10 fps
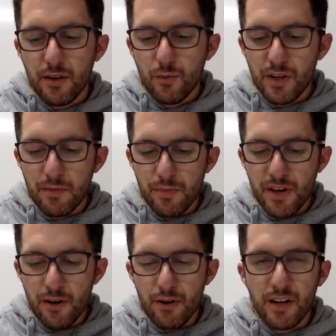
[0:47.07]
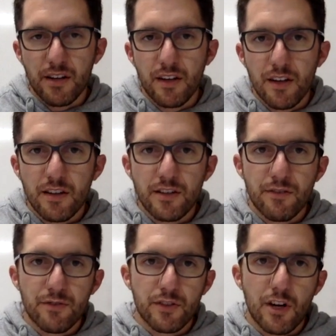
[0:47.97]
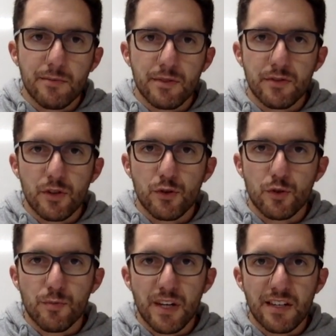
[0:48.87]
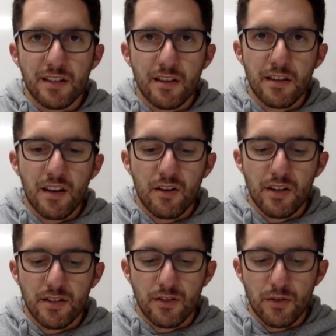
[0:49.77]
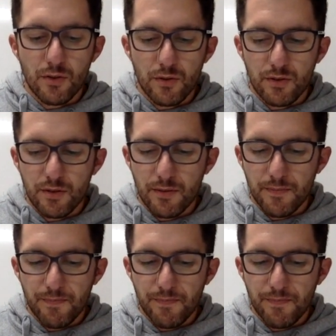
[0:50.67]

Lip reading: we're comparing the different types of social media that they like to use.